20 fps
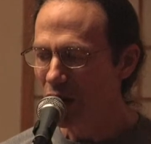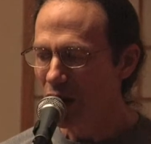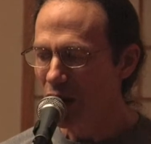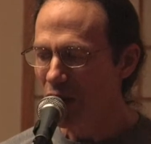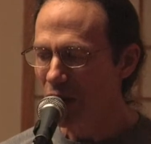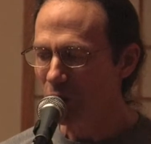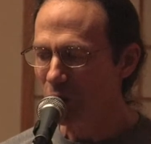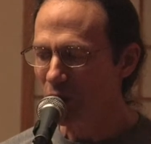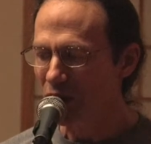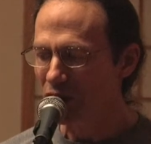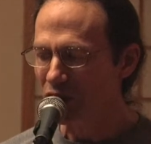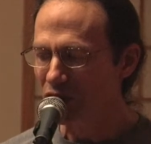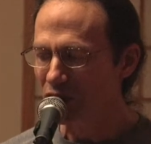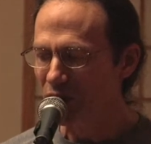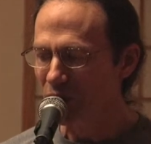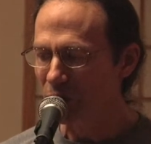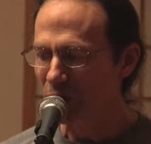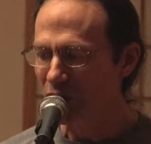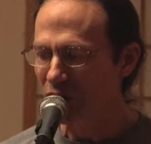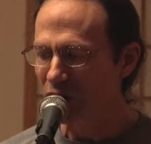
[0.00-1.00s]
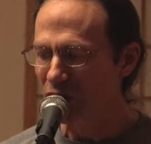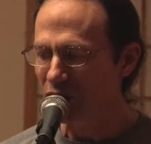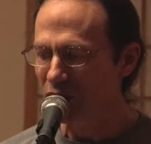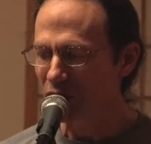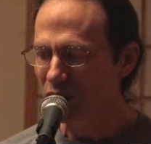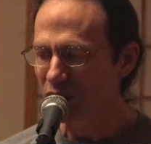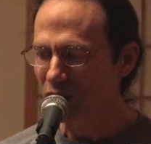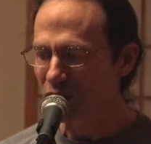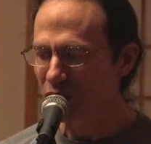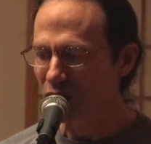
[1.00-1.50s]
I want
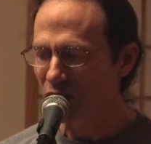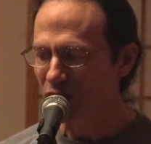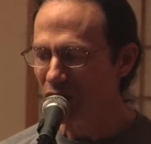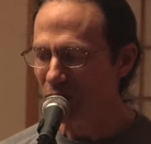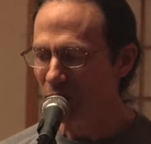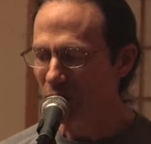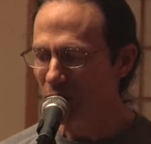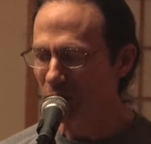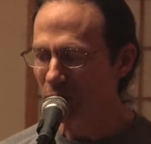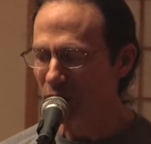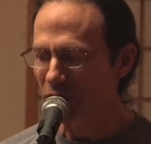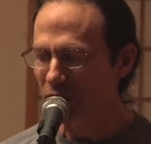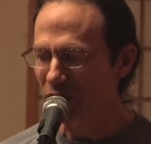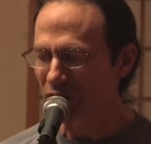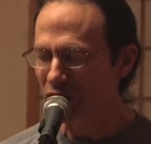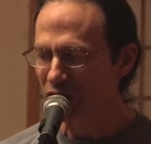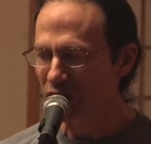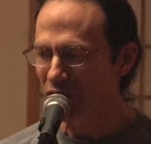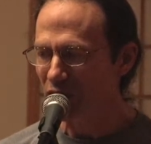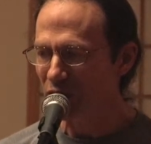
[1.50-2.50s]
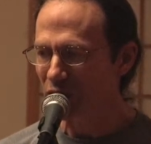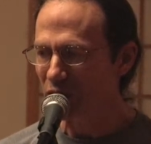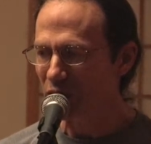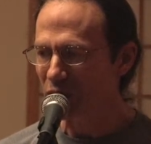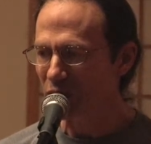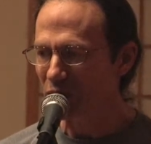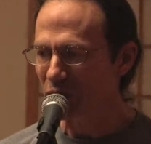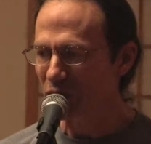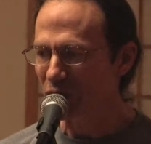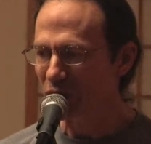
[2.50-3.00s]
someone to come up here and tell
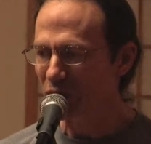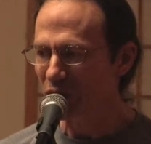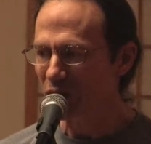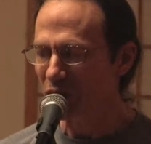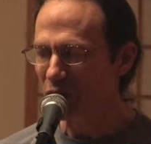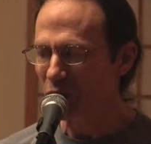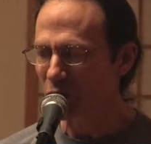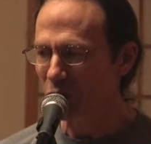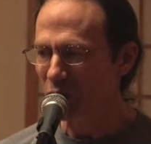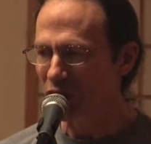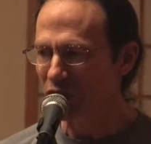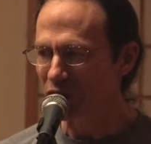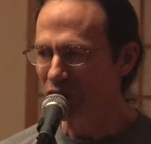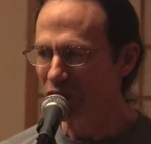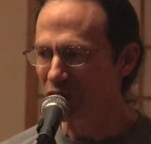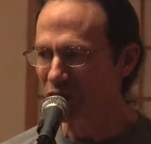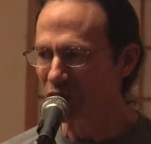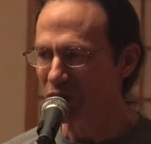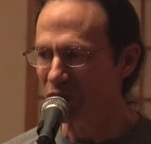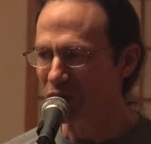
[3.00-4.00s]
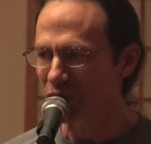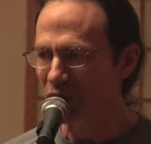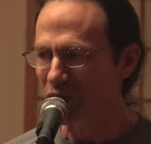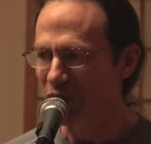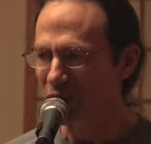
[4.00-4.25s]
you what to do.